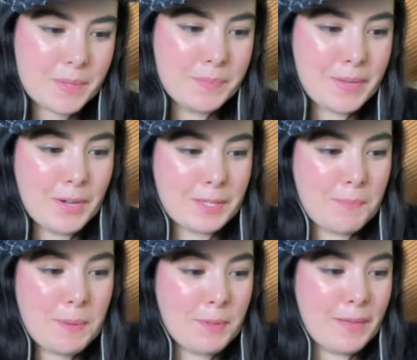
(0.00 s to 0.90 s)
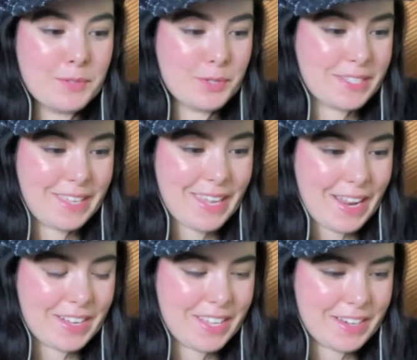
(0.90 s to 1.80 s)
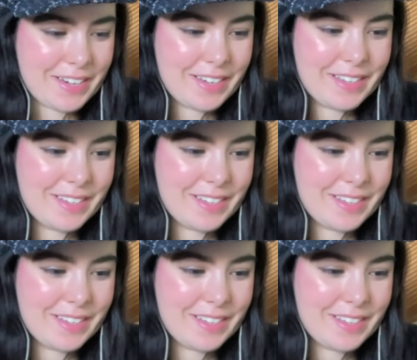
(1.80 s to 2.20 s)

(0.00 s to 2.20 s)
Oh my god, the people have to get out of here.